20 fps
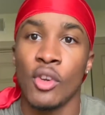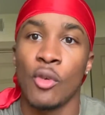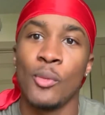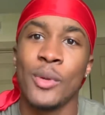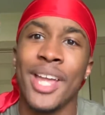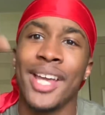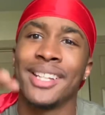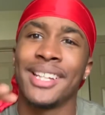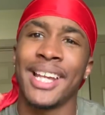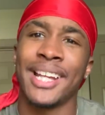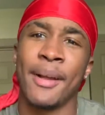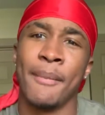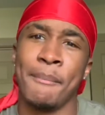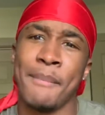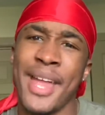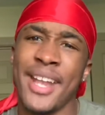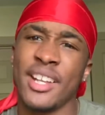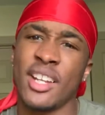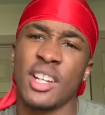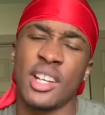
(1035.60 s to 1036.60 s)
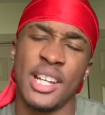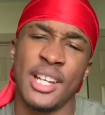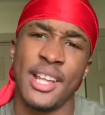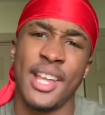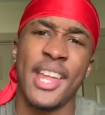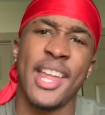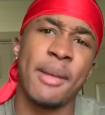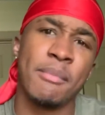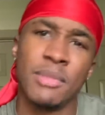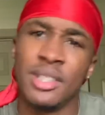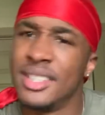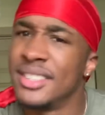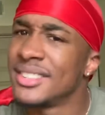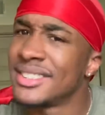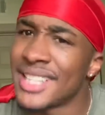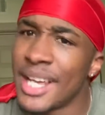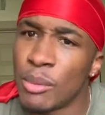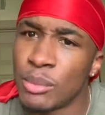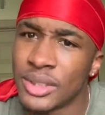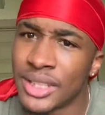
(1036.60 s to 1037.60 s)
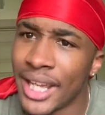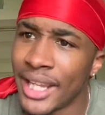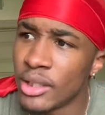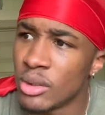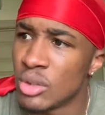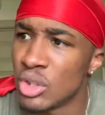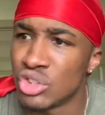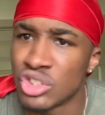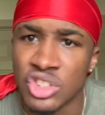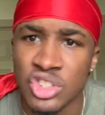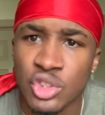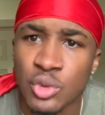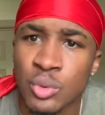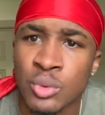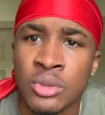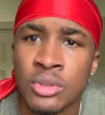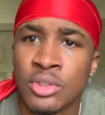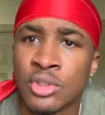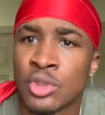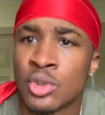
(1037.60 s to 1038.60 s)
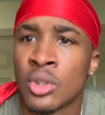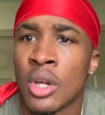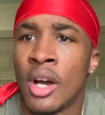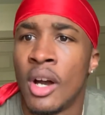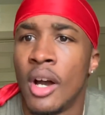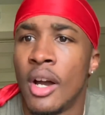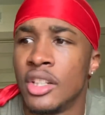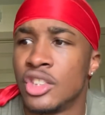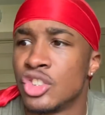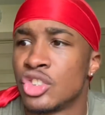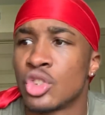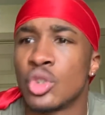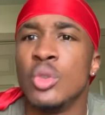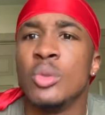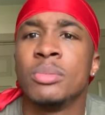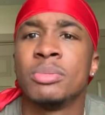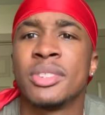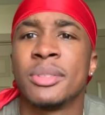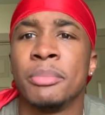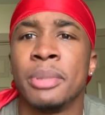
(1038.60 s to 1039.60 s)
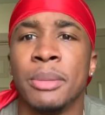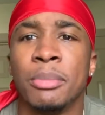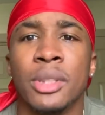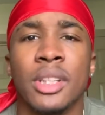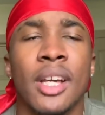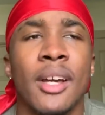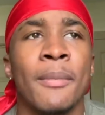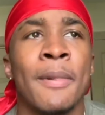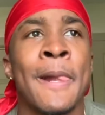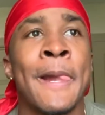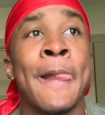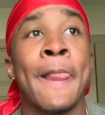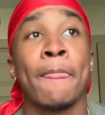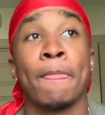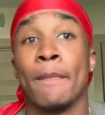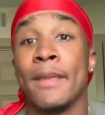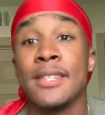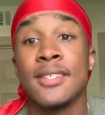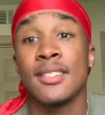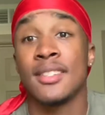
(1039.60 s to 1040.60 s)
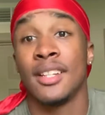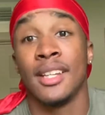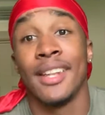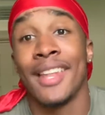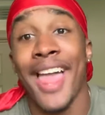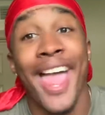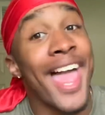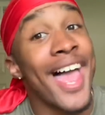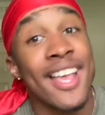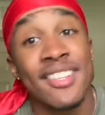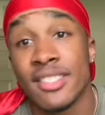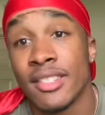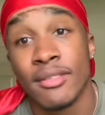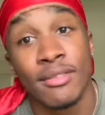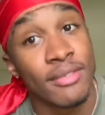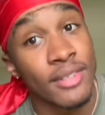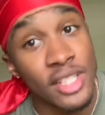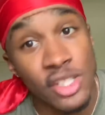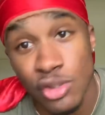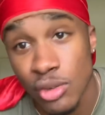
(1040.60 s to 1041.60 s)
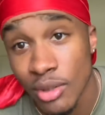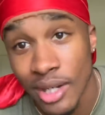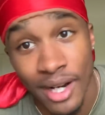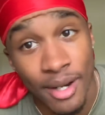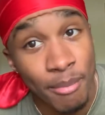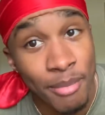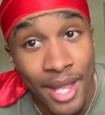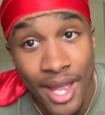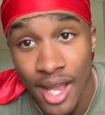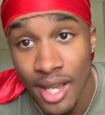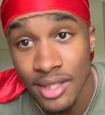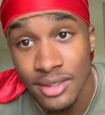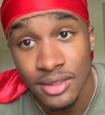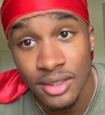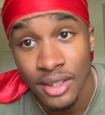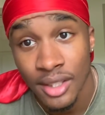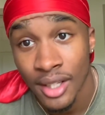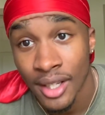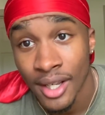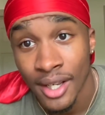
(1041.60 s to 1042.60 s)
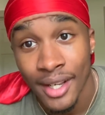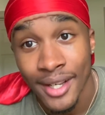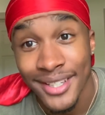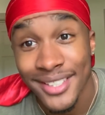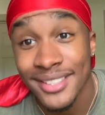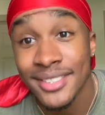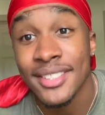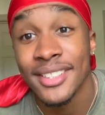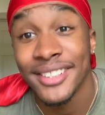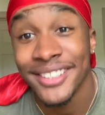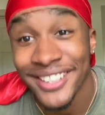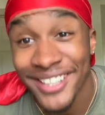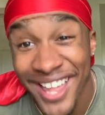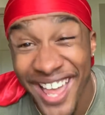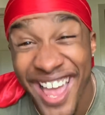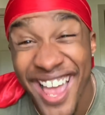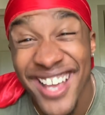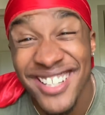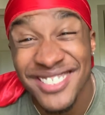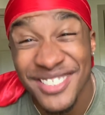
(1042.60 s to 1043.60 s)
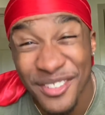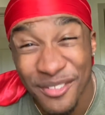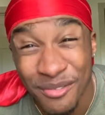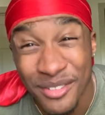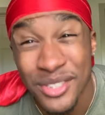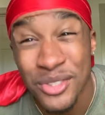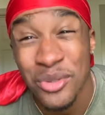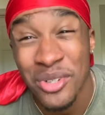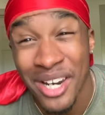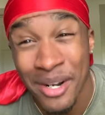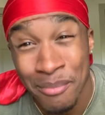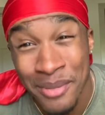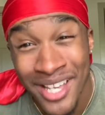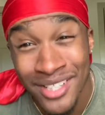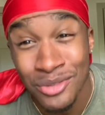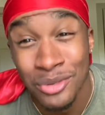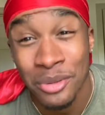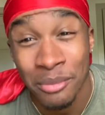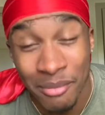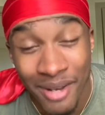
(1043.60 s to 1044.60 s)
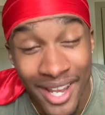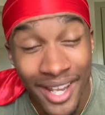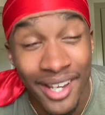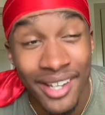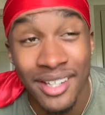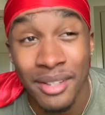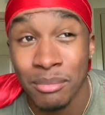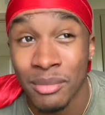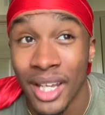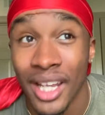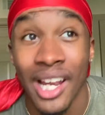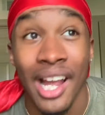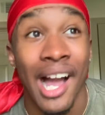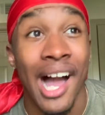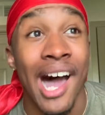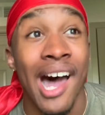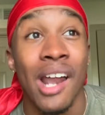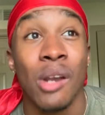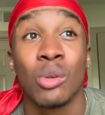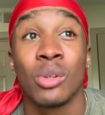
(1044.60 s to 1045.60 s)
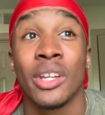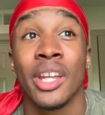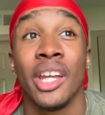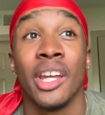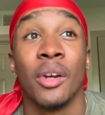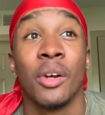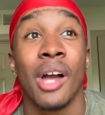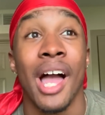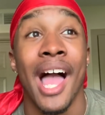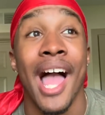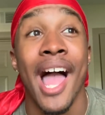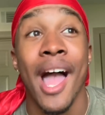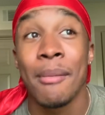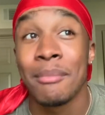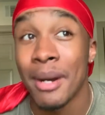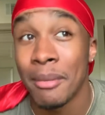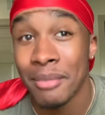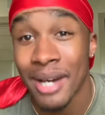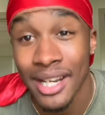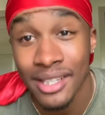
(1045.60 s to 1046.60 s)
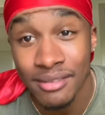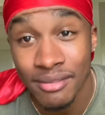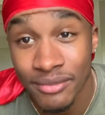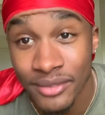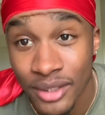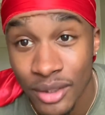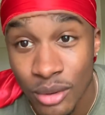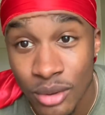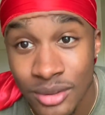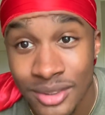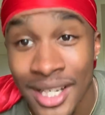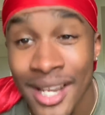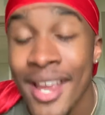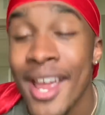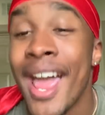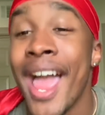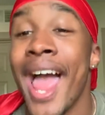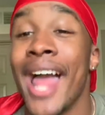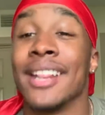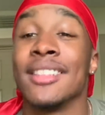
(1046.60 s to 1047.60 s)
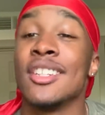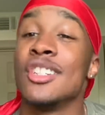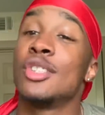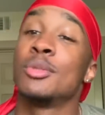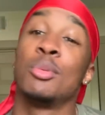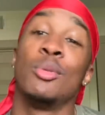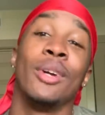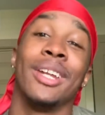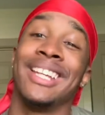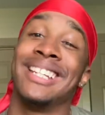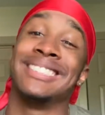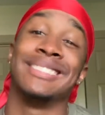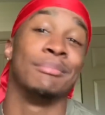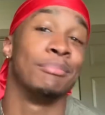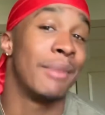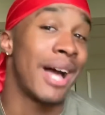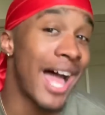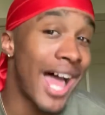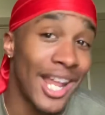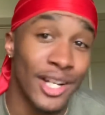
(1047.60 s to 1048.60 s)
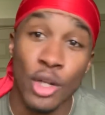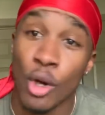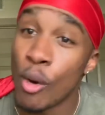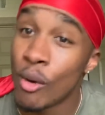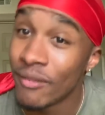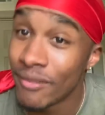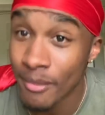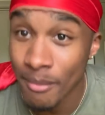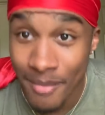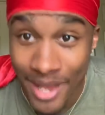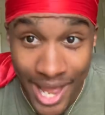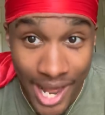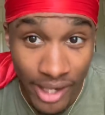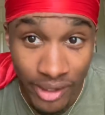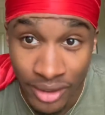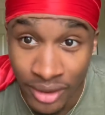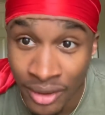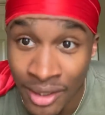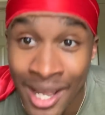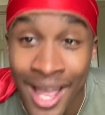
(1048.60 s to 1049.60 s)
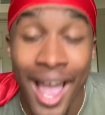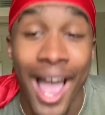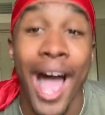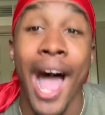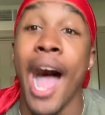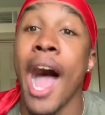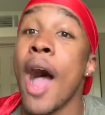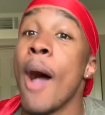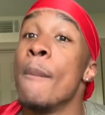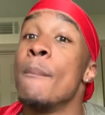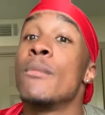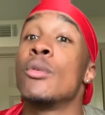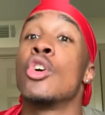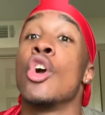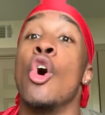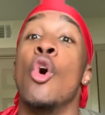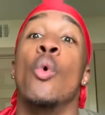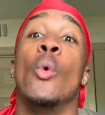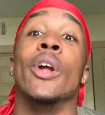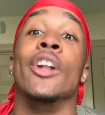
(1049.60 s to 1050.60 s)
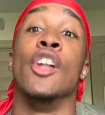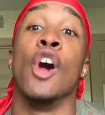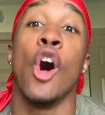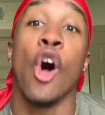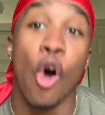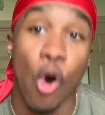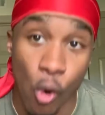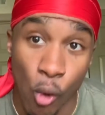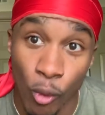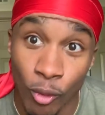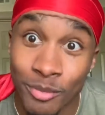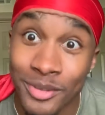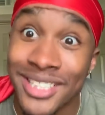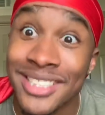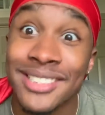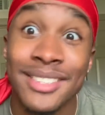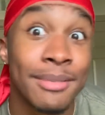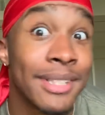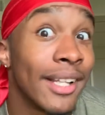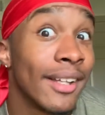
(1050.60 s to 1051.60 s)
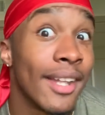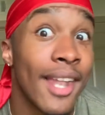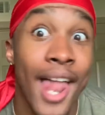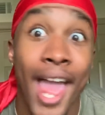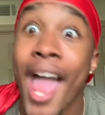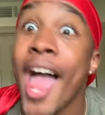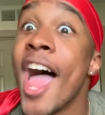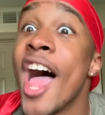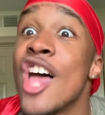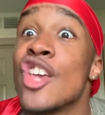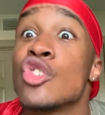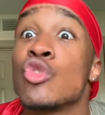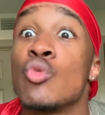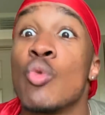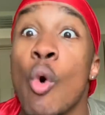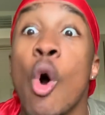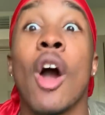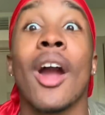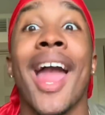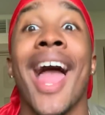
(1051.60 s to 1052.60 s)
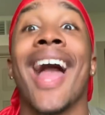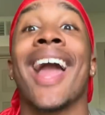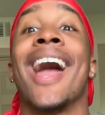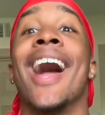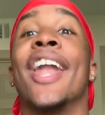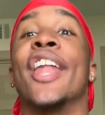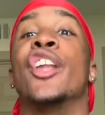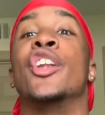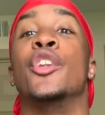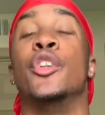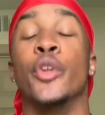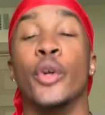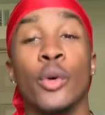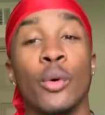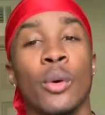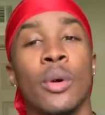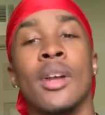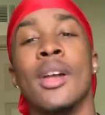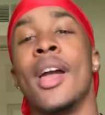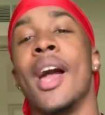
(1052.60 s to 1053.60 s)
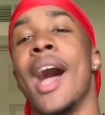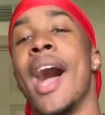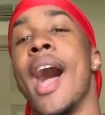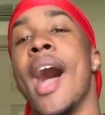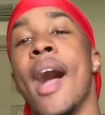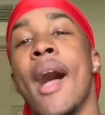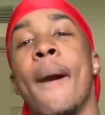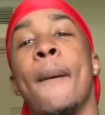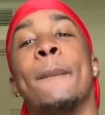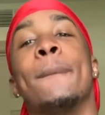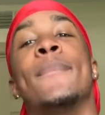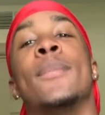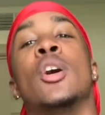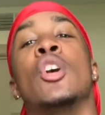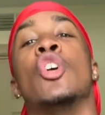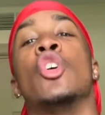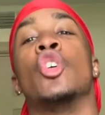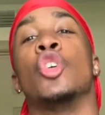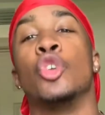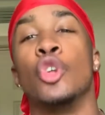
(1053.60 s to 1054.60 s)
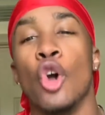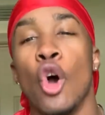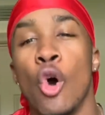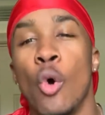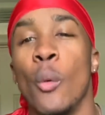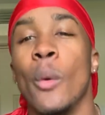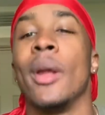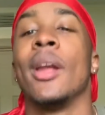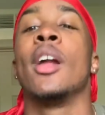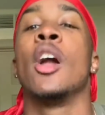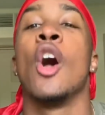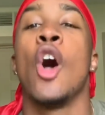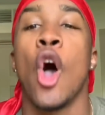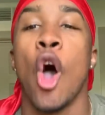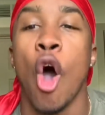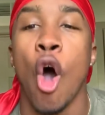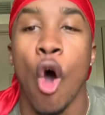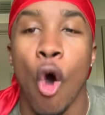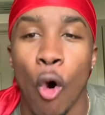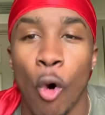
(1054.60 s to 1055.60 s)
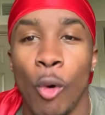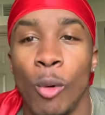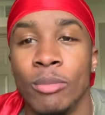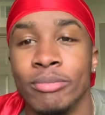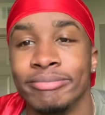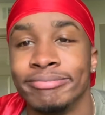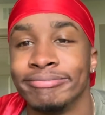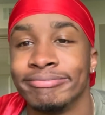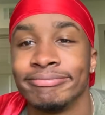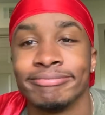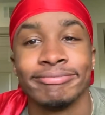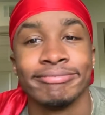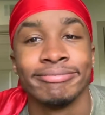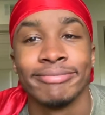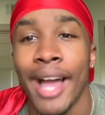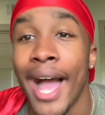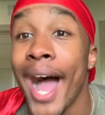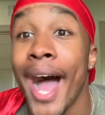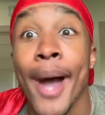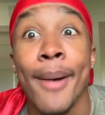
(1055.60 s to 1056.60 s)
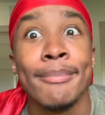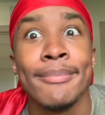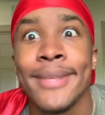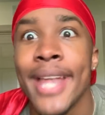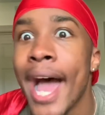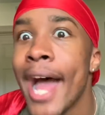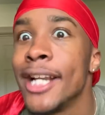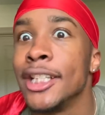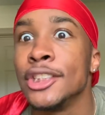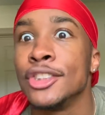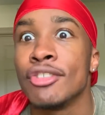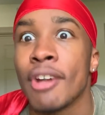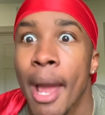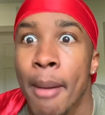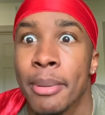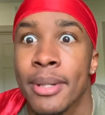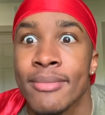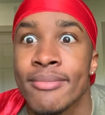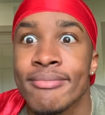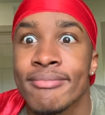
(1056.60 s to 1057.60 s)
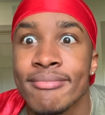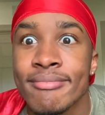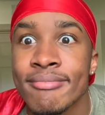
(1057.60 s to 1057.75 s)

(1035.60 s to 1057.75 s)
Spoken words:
We had like a medic and an ambulance that would like, you know, just scoop some people up. This is the last event you gotta pass. It's the last event you gotta pass. So in my head, I'm like, I don't care how my body feels. At this point, it's mind over matter. I'm going home. This is the last walk I gotta do. I'm going home. I'm not dropping.